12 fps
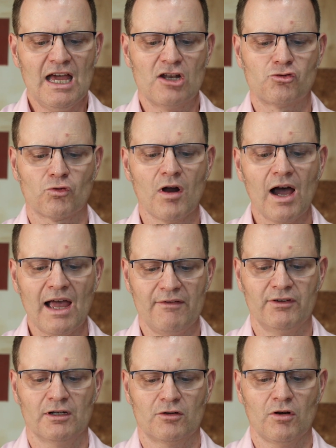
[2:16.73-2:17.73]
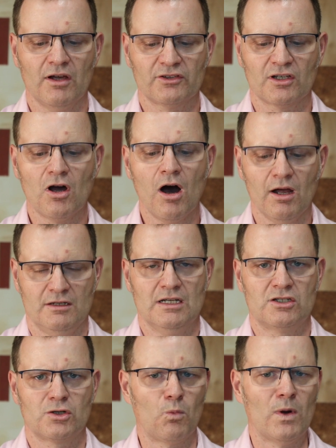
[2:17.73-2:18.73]
and driving across the
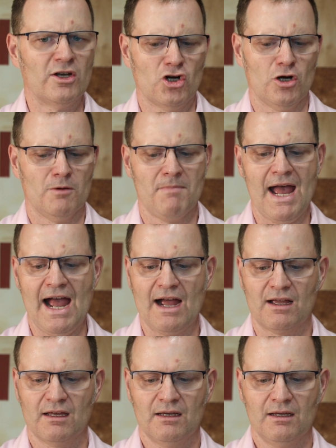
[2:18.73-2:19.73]
continent to win her back.